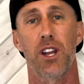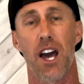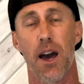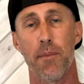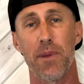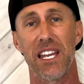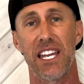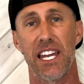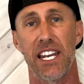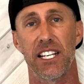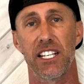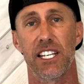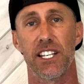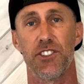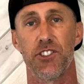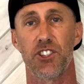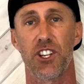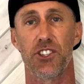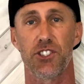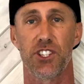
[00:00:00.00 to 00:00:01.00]
coming in
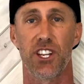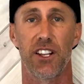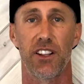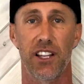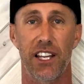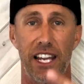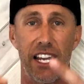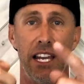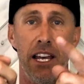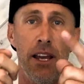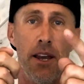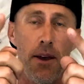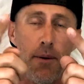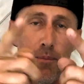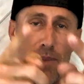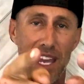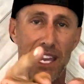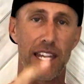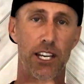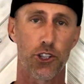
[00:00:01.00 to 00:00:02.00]
consistently,
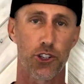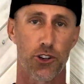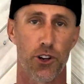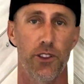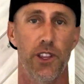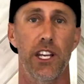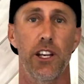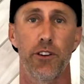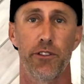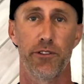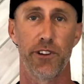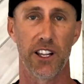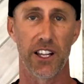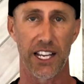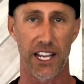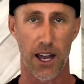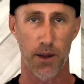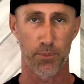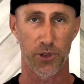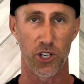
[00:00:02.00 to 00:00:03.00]
making sure that you're
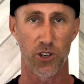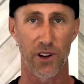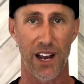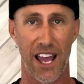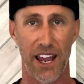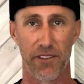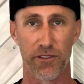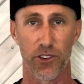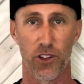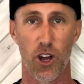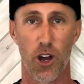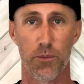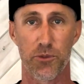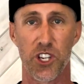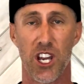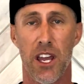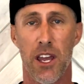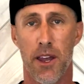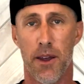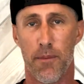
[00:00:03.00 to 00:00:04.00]
filling up your
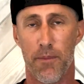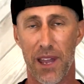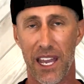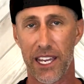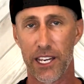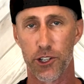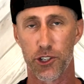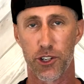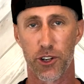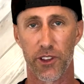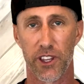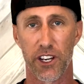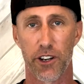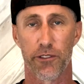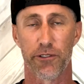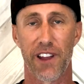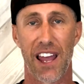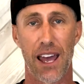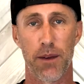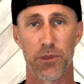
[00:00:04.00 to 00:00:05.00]
envelopes, making sure that your
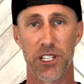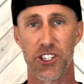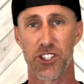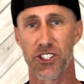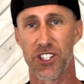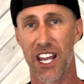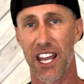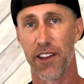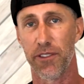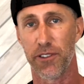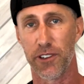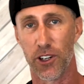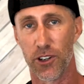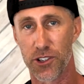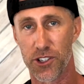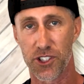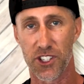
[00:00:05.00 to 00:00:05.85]
family's safe, you're